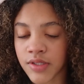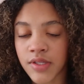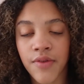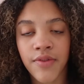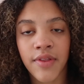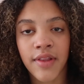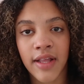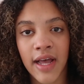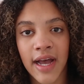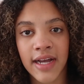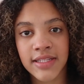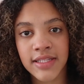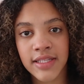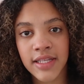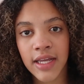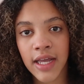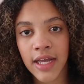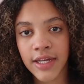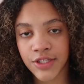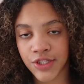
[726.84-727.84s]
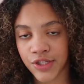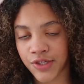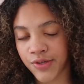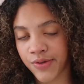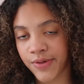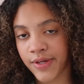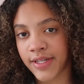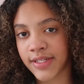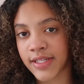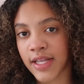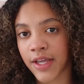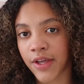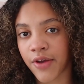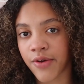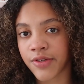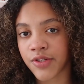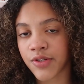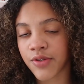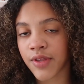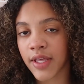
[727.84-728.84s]
So the last thing I do is I
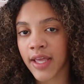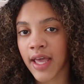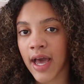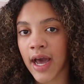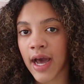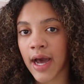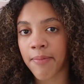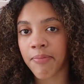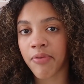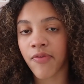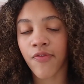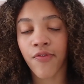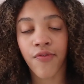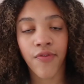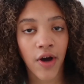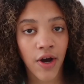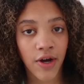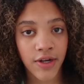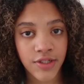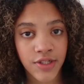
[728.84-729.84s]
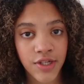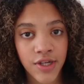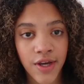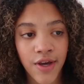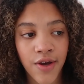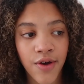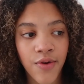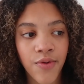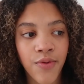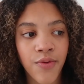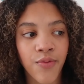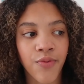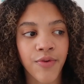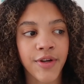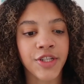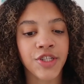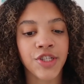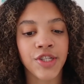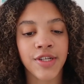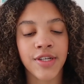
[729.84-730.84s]
go into the app Fonto,
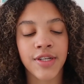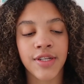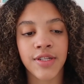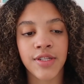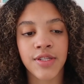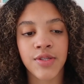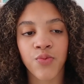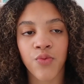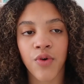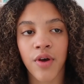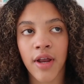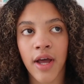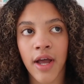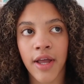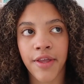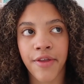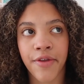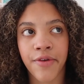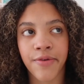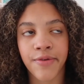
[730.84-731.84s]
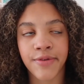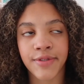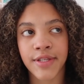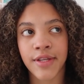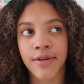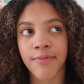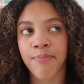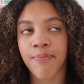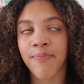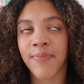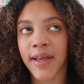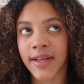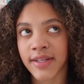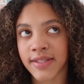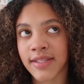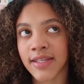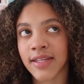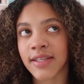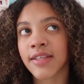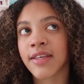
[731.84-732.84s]
which is what I use in
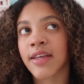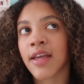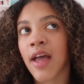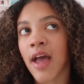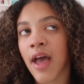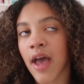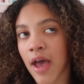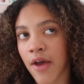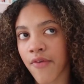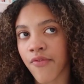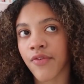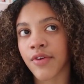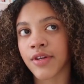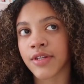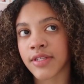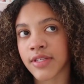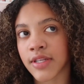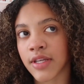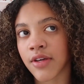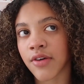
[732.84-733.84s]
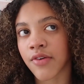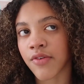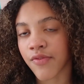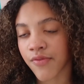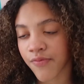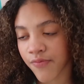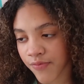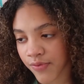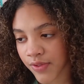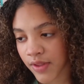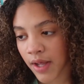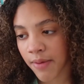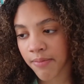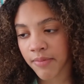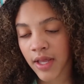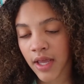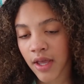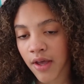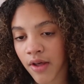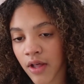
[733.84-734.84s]
basically every single
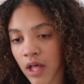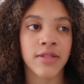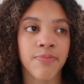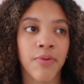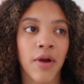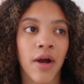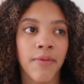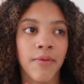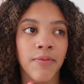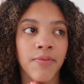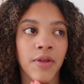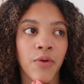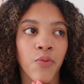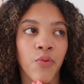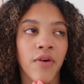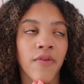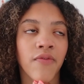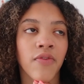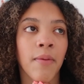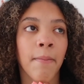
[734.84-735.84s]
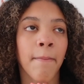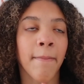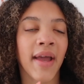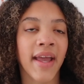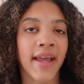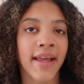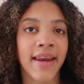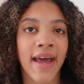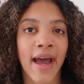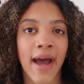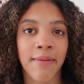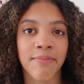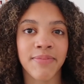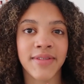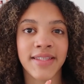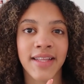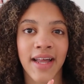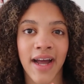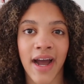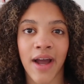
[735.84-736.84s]
thumbnail. It's probably one of the main
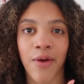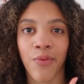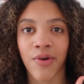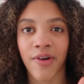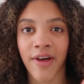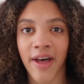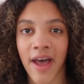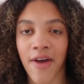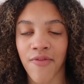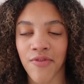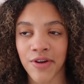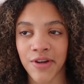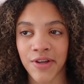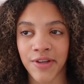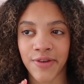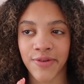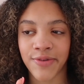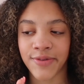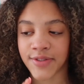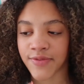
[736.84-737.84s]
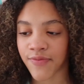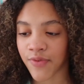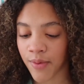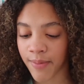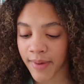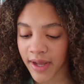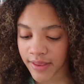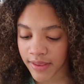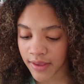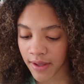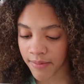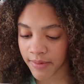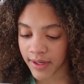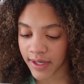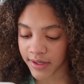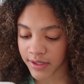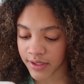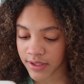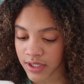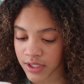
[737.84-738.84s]
apps that I will ever use for my
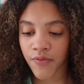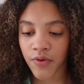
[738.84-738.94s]
thumbnails.